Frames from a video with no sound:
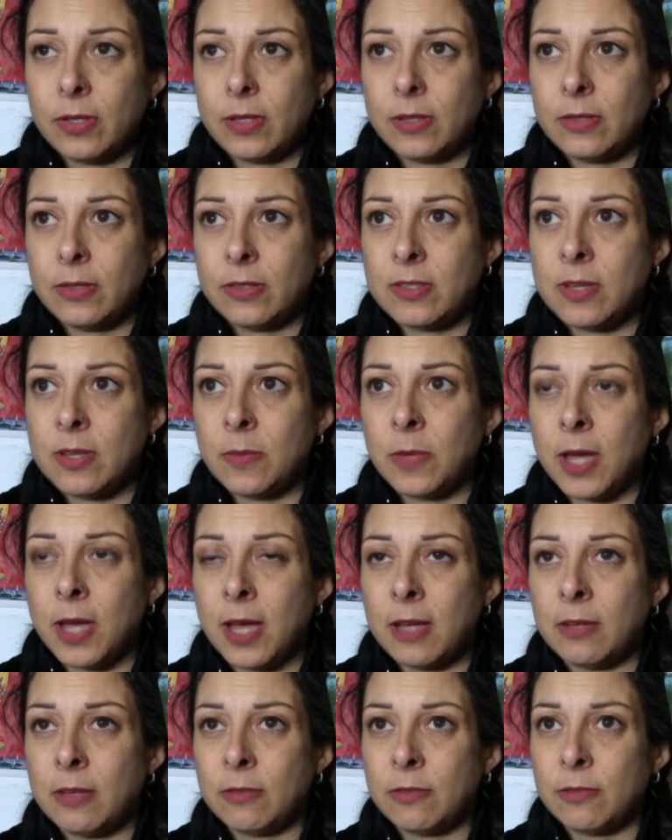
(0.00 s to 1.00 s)
some
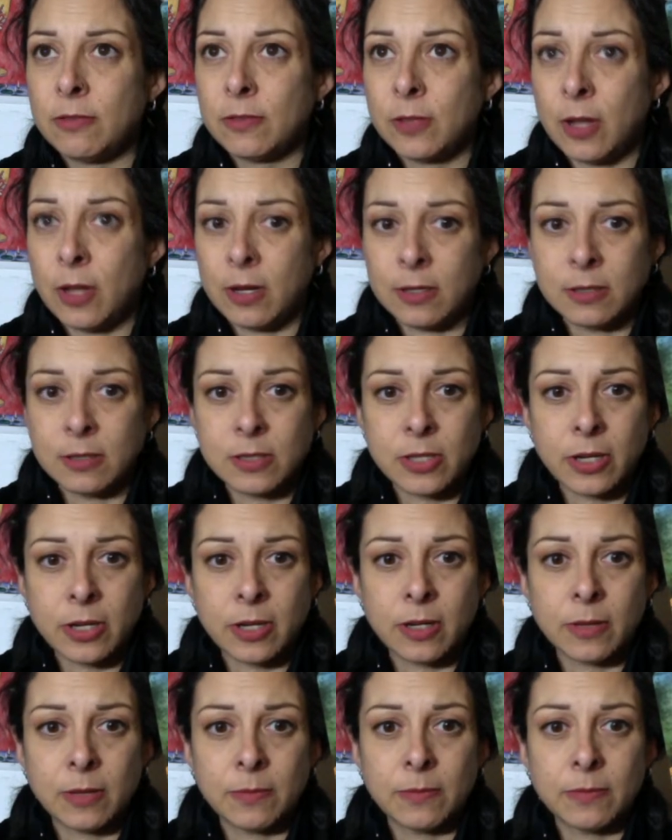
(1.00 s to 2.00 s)
kind of
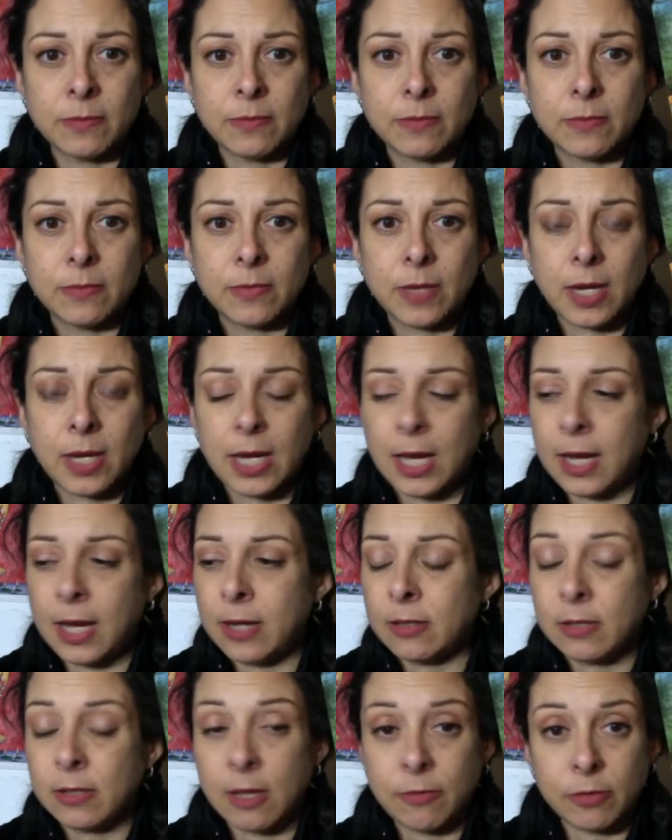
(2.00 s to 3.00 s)
long-term
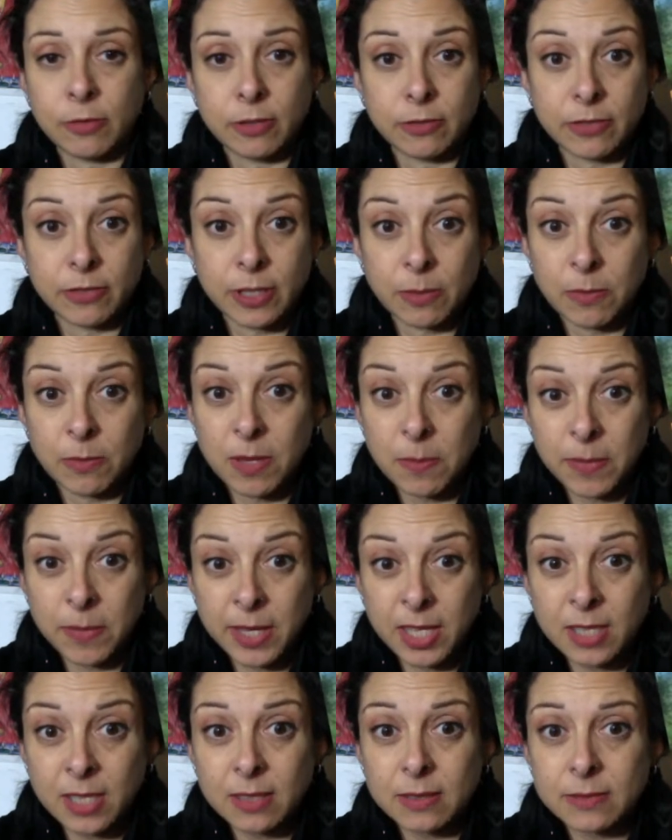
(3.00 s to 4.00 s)
higher level of
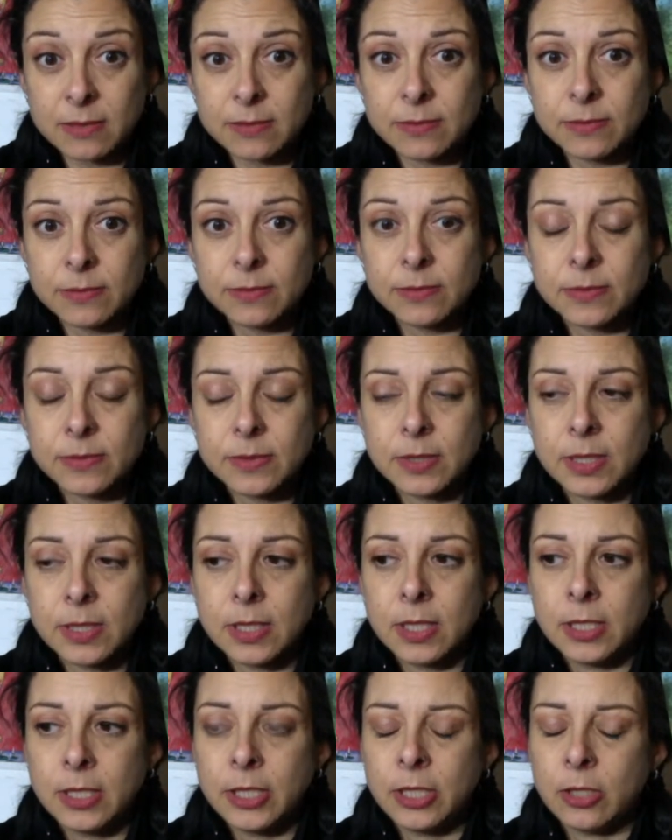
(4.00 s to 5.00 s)
commitment.
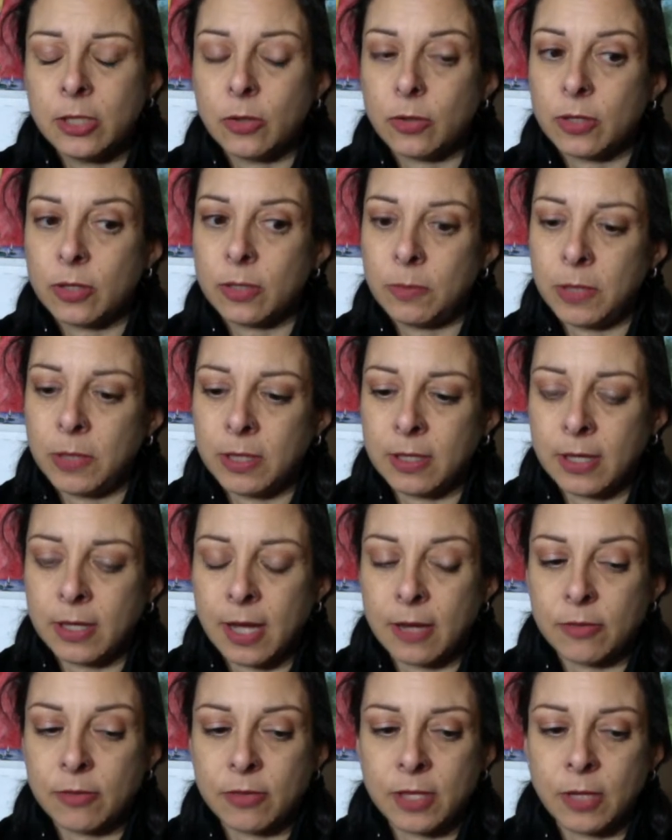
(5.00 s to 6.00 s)
It could be the
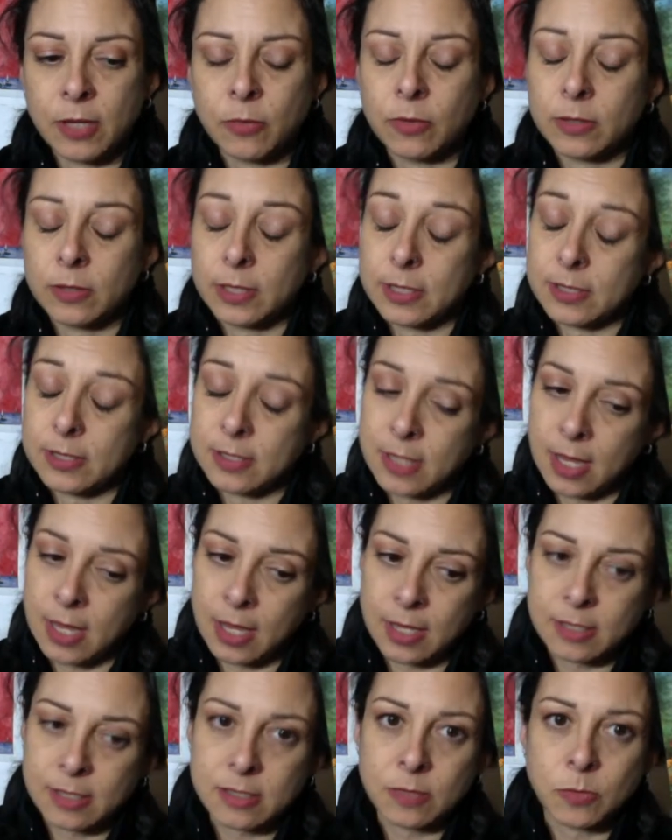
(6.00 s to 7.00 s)
kind of thing where, let's
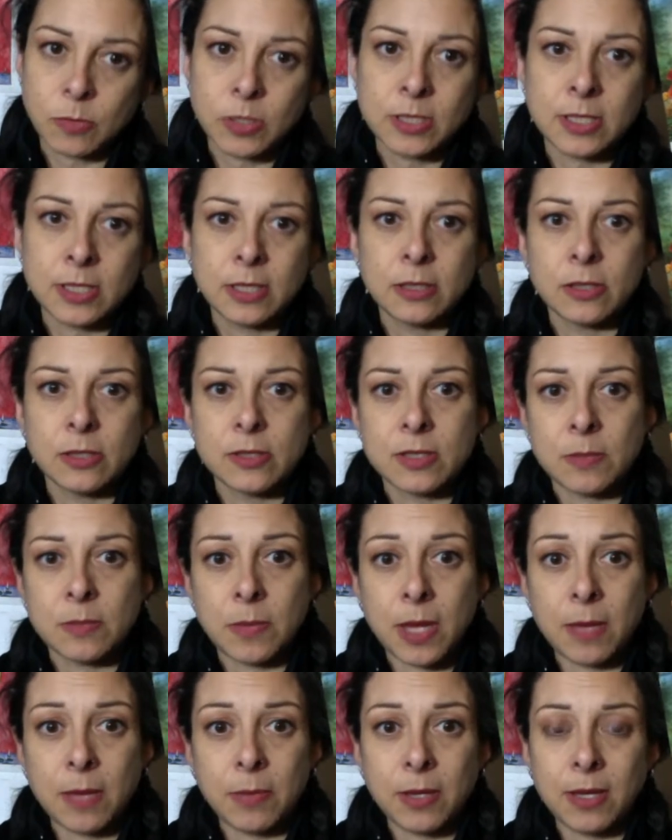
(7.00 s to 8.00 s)
say someone did lose a
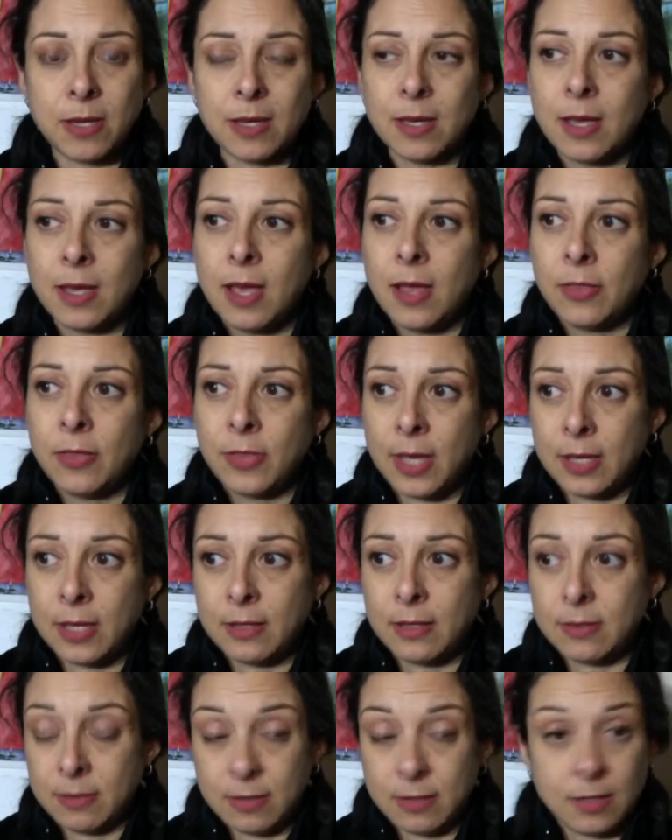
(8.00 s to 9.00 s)
baby,
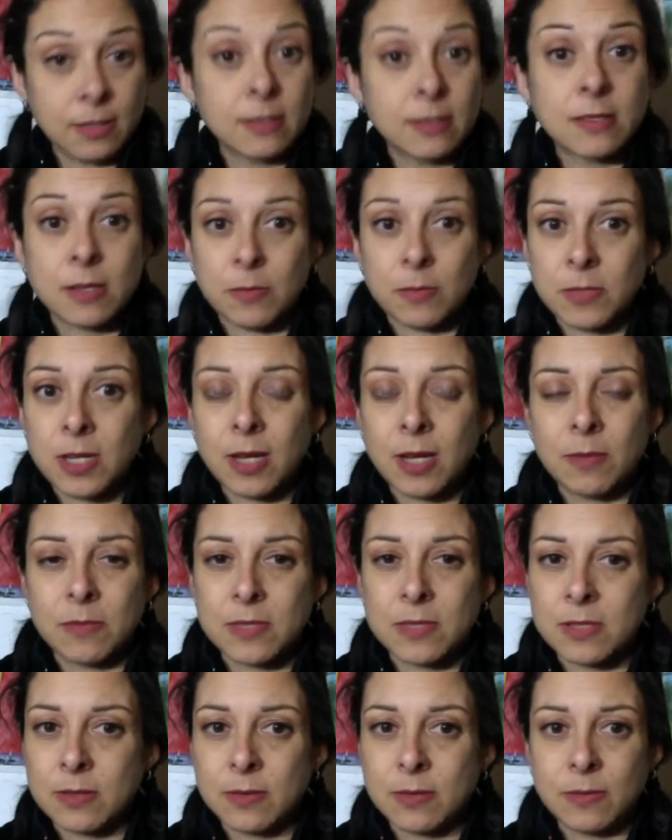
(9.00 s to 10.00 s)
that can
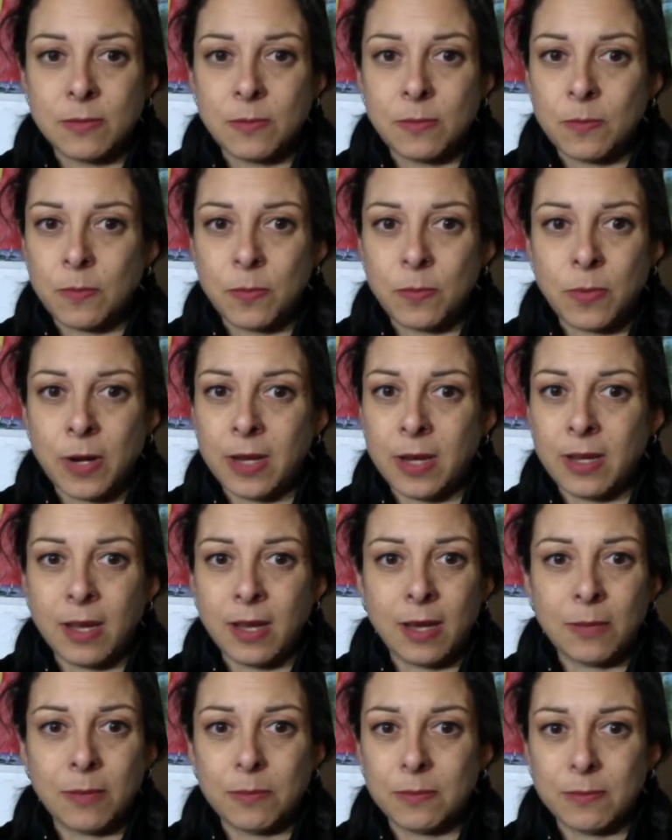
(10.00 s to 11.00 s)
sometimes break
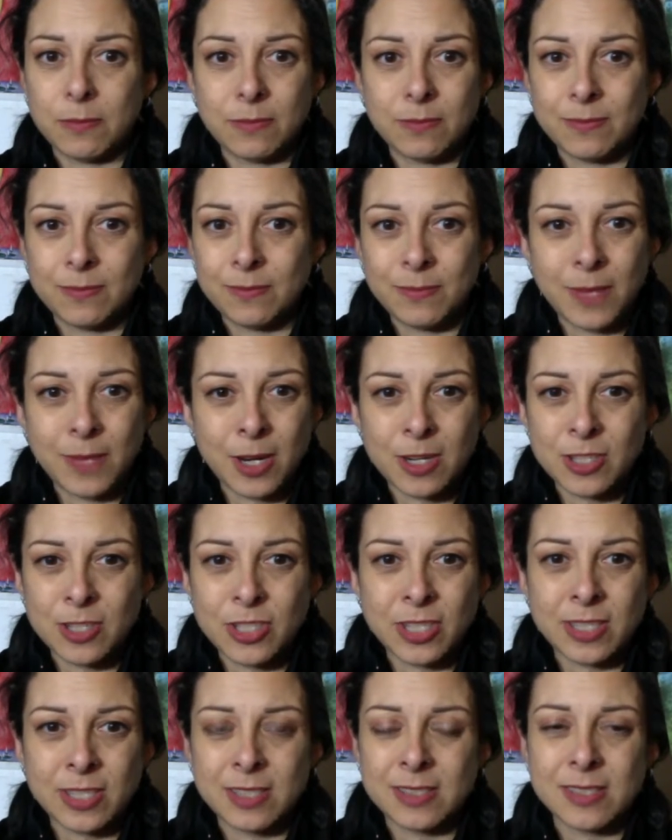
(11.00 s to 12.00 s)
up
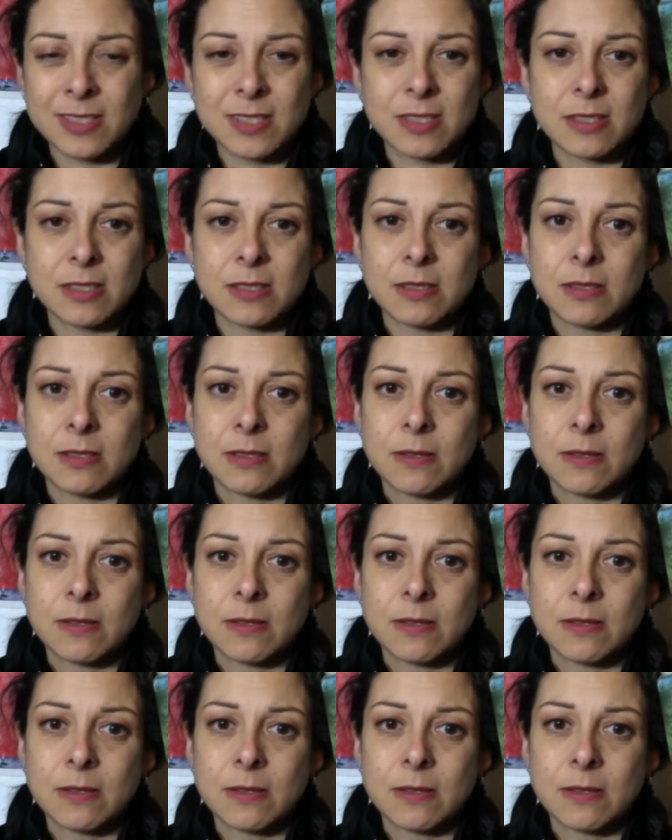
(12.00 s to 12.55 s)
marriages.